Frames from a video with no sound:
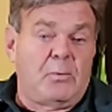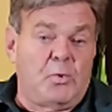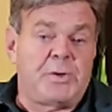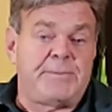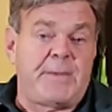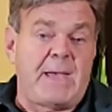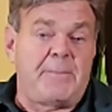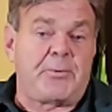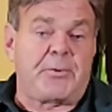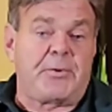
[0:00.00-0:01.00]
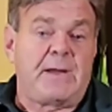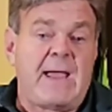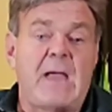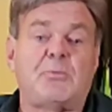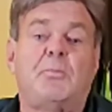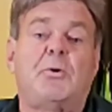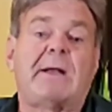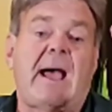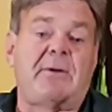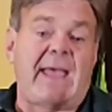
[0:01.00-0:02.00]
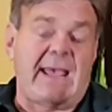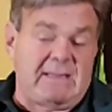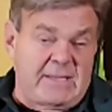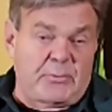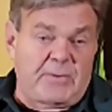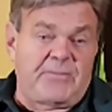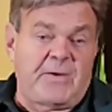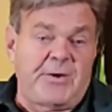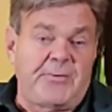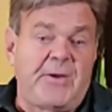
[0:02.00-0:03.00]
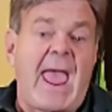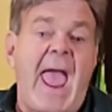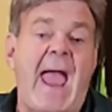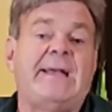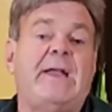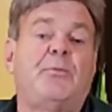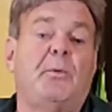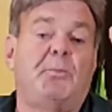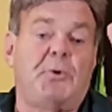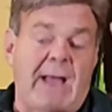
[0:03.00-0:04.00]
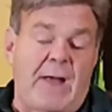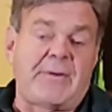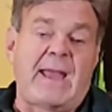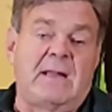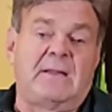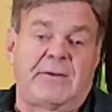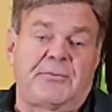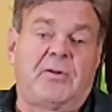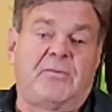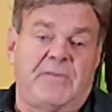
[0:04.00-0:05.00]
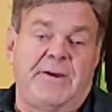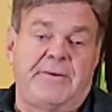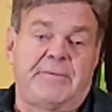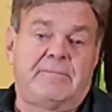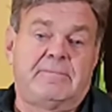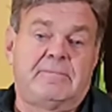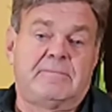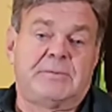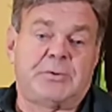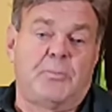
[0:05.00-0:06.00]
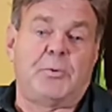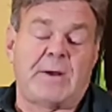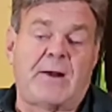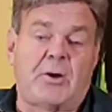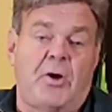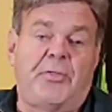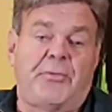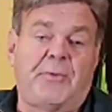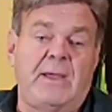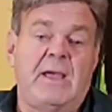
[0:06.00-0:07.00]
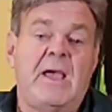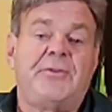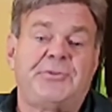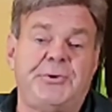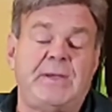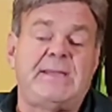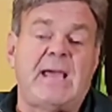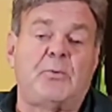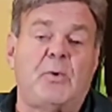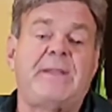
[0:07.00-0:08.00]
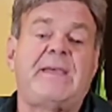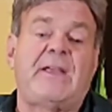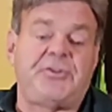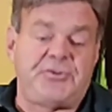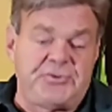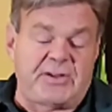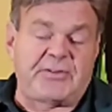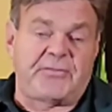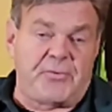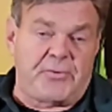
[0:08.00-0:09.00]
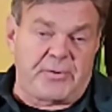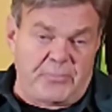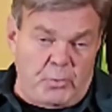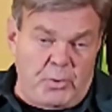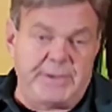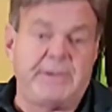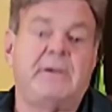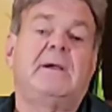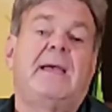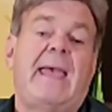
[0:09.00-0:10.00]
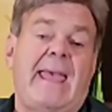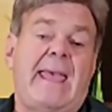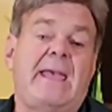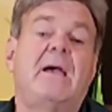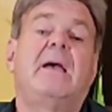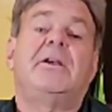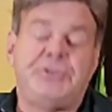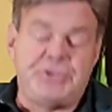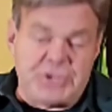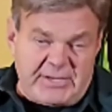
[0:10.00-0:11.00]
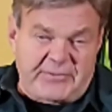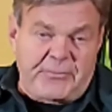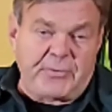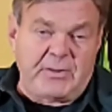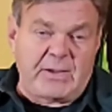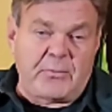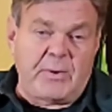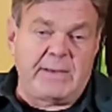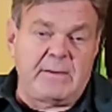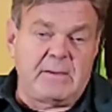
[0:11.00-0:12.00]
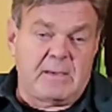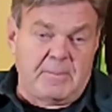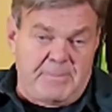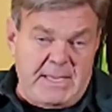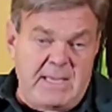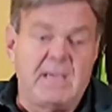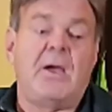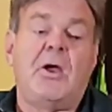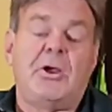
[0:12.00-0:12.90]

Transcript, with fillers: wooden paper, it will put out a liquid fire, and it will put out an electrical fire. So it'll put out all three. So you could get one that's just for wood, A, just for liquid, B,